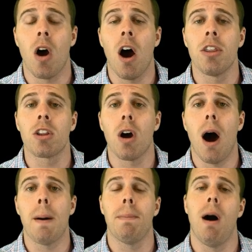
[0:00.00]
on the
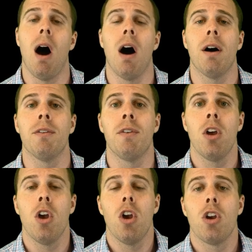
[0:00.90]
top of
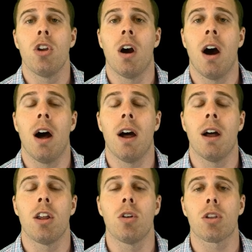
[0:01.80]

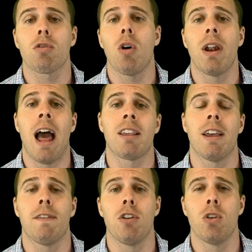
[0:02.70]
your throat, as
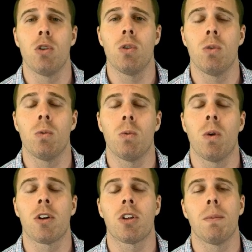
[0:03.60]
if you
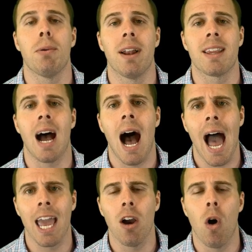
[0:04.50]
were to put a
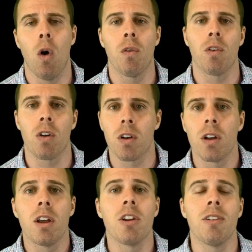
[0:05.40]
tie
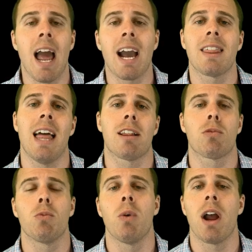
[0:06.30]
over your neck.
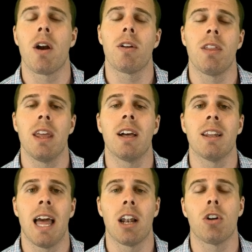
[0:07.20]
That's where the
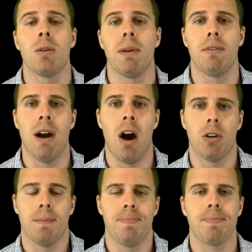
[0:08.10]
gland could be found.